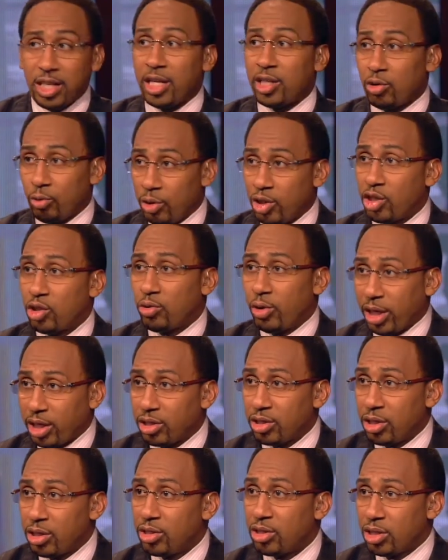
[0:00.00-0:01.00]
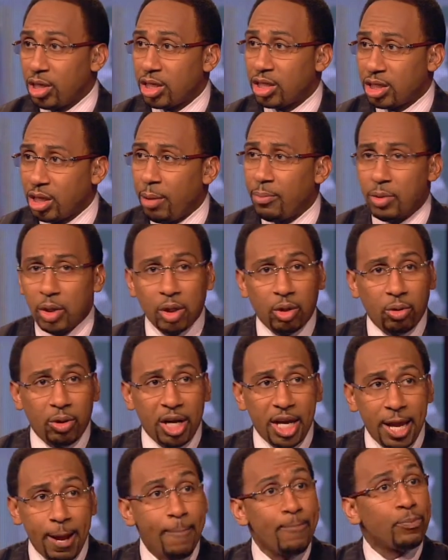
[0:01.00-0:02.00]
such restrictions to some
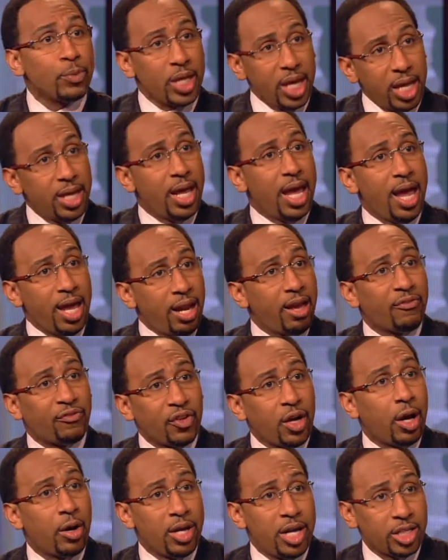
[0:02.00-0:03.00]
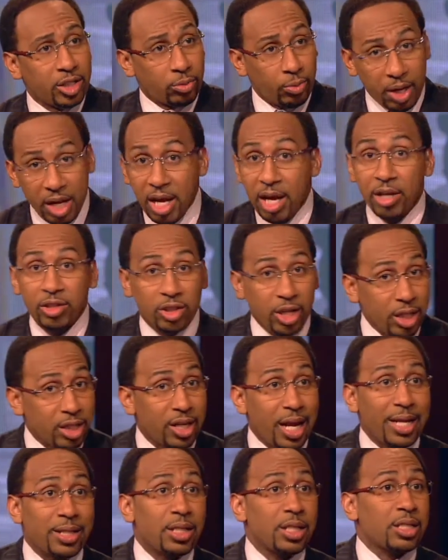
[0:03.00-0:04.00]
degree in NFL history. Just
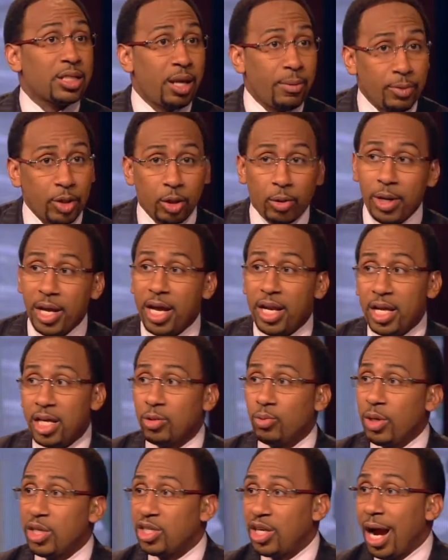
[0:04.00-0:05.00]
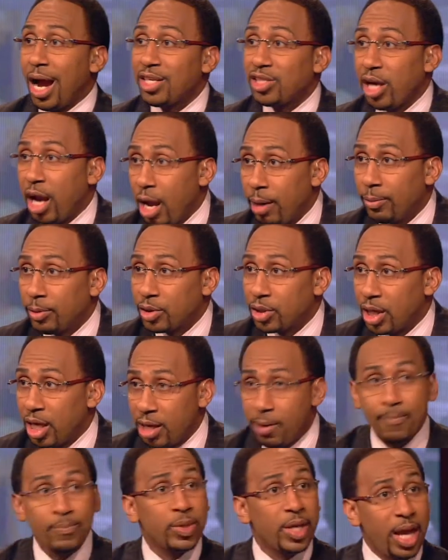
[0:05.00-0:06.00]
like to some degree it is with Josh
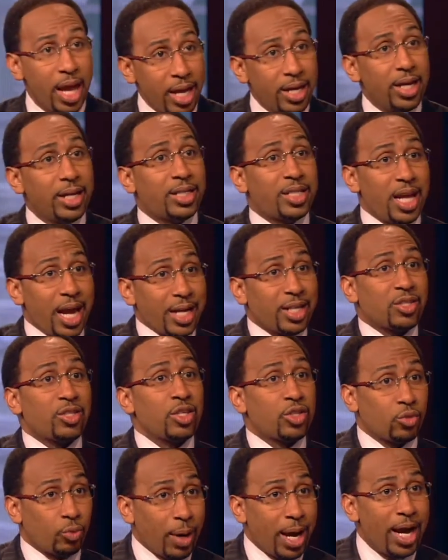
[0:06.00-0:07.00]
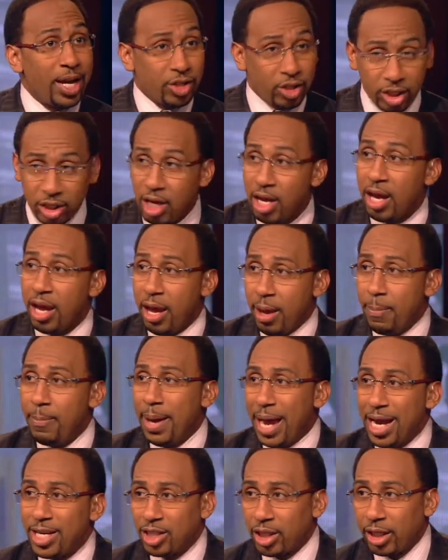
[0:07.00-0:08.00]
Hamilton and the Texas Rangers in
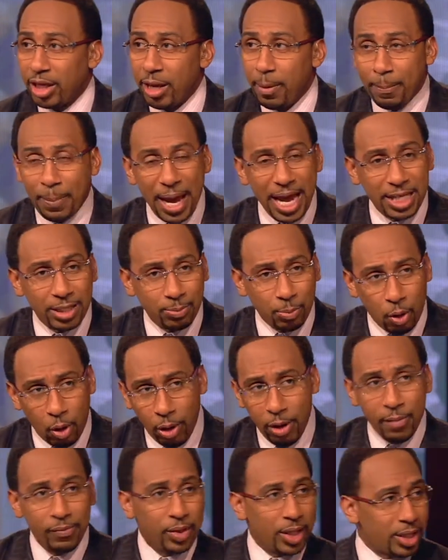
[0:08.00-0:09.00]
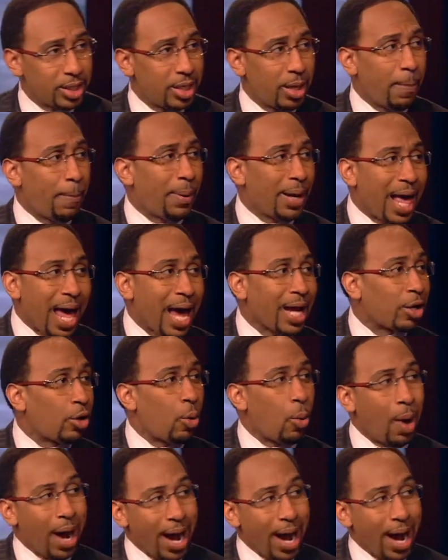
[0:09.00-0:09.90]
Major League Baseball. This isn't a black or